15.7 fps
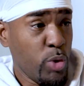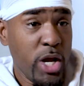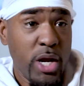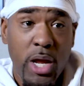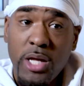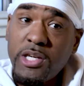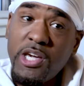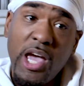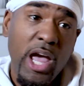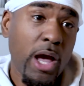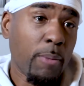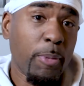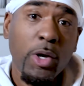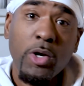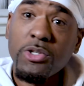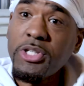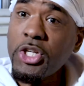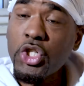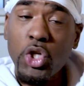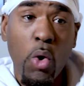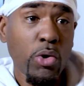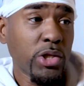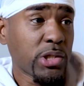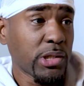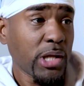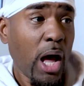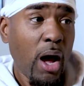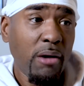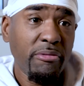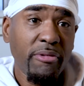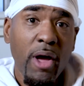We didn't care because they showed us
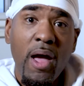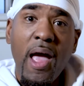love.